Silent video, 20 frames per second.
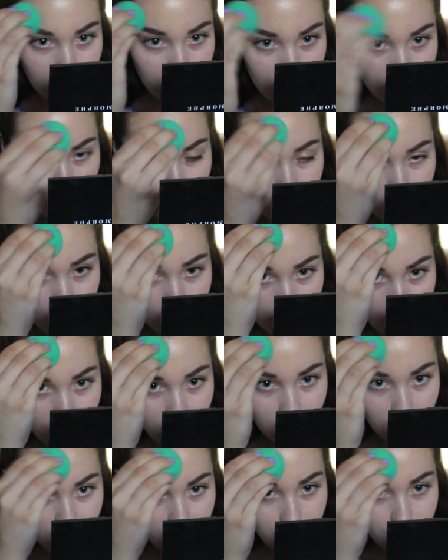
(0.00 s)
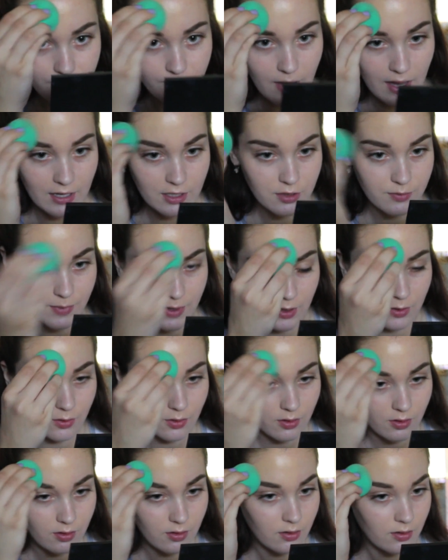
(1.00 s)
just to match my
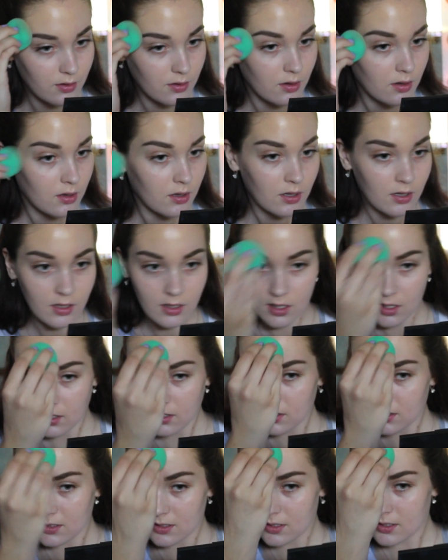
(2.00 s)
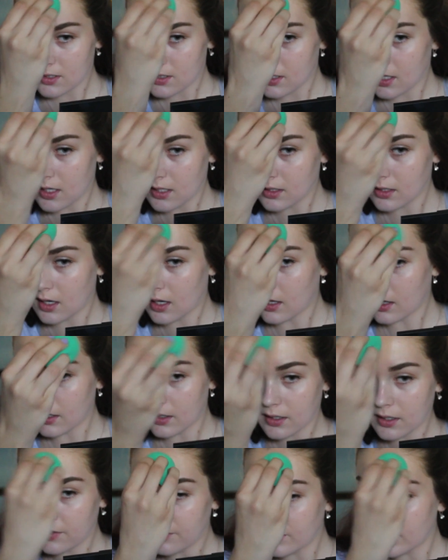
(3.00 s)
whole skin color
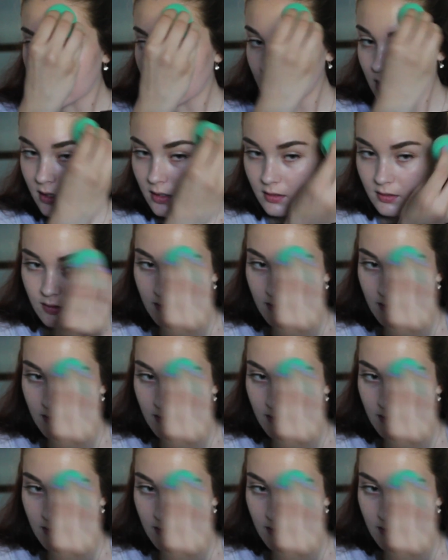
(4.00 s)
evenly.